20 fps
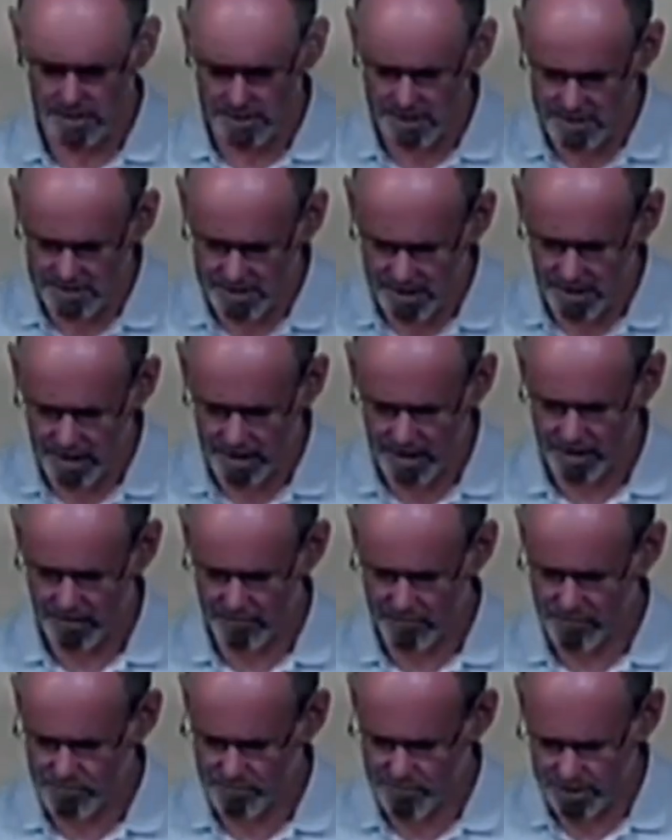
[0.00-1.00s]
a desire
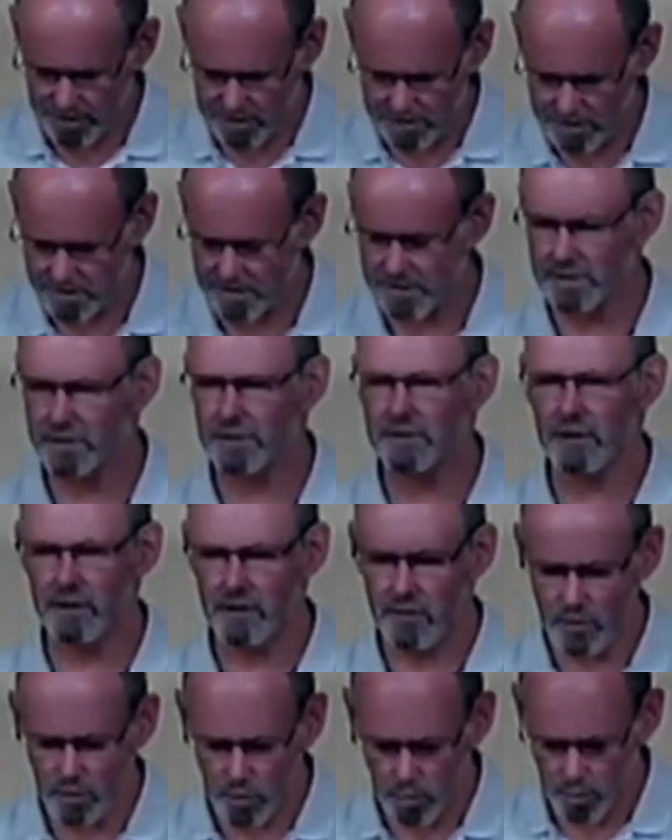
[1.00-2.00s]
for righteousness
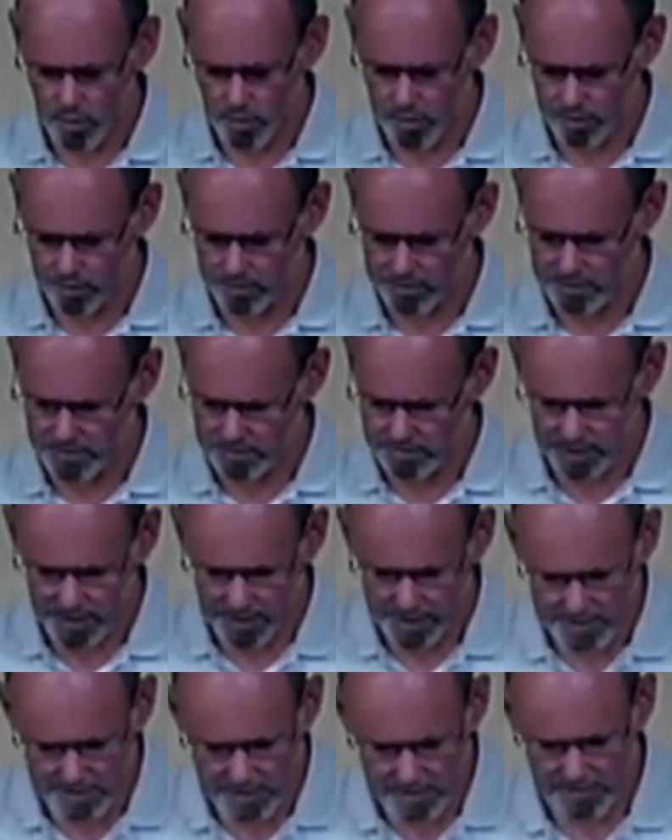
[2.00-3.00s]
in the world as well
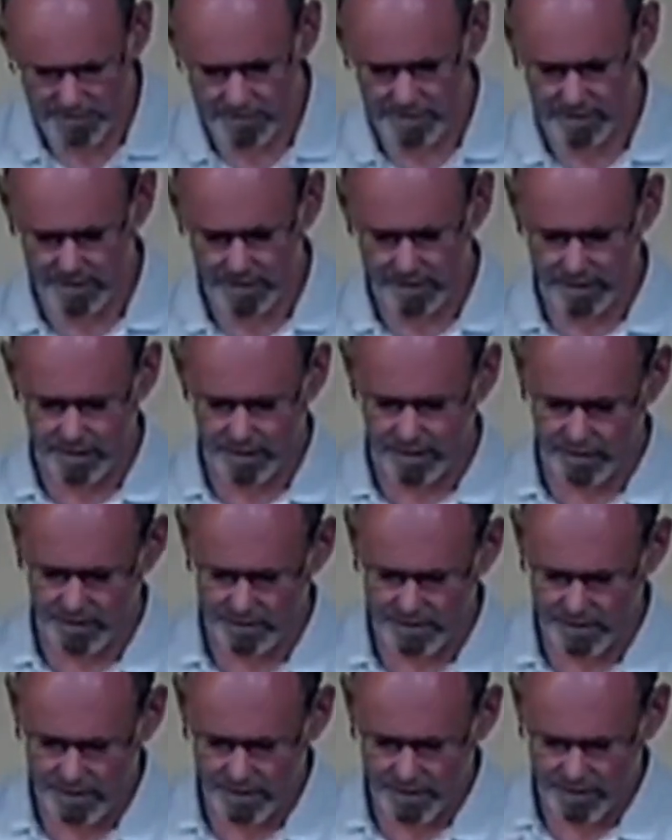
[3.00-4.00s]
as in our own
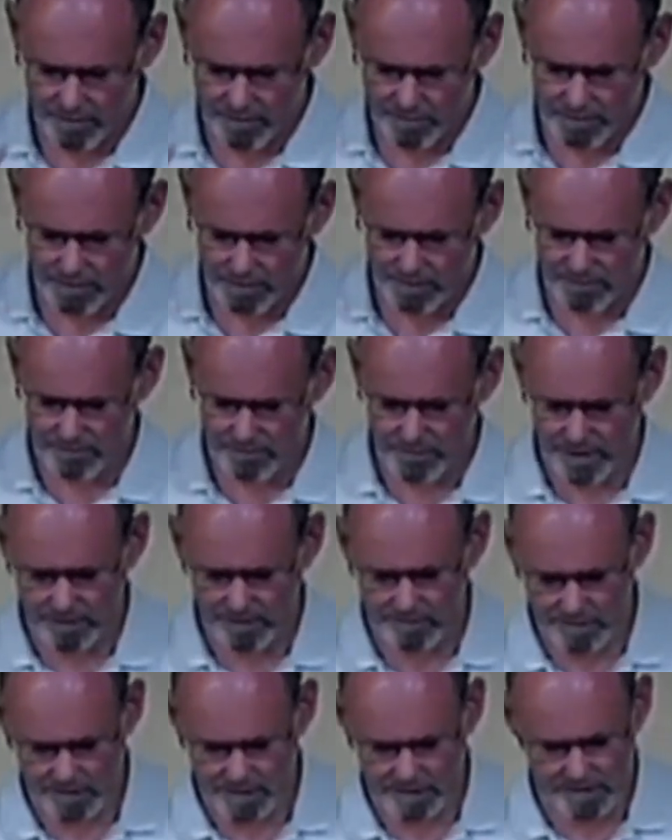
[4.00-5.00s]
heart, the world
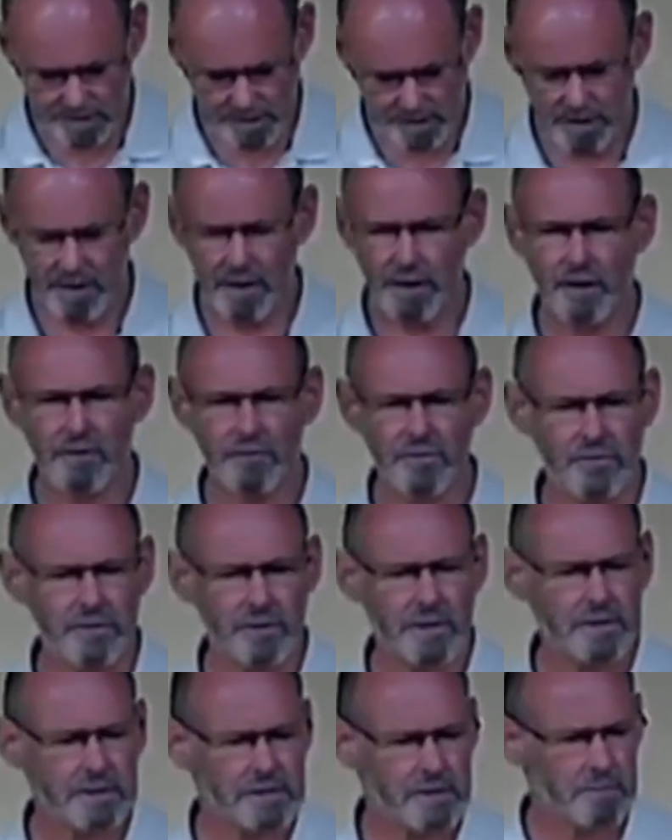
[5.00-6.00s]
around us, and for
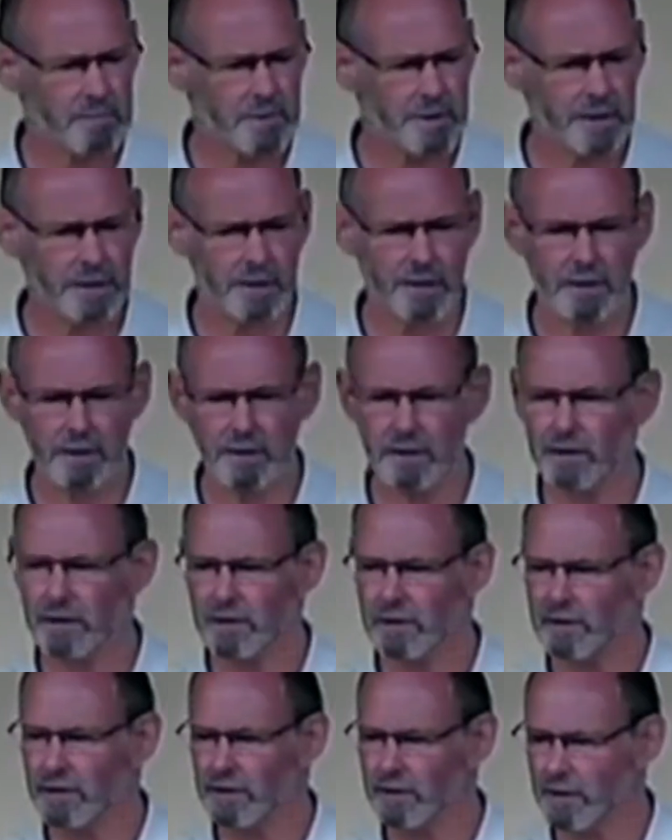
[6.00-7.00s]
us to be
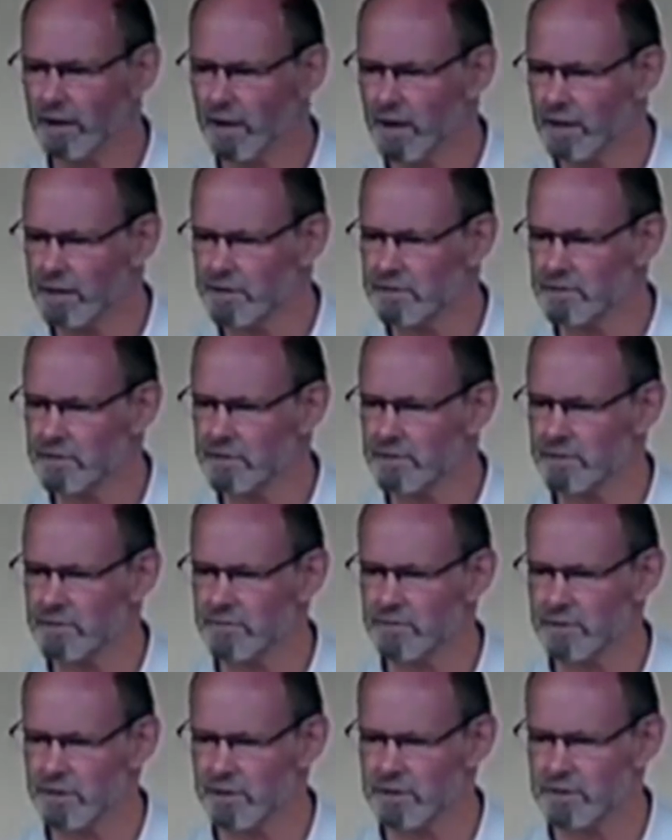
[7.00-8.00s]
agents
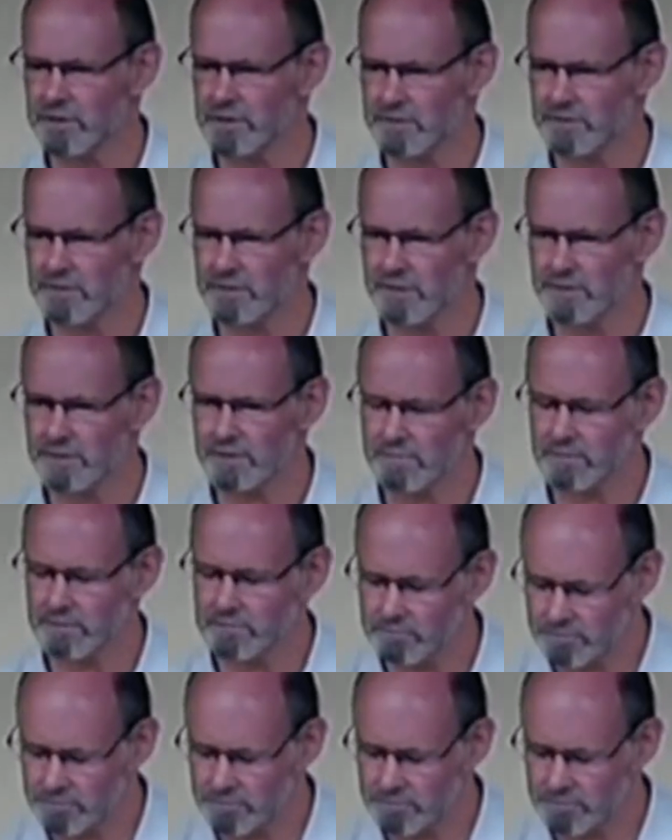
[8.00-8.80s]
of righteousness.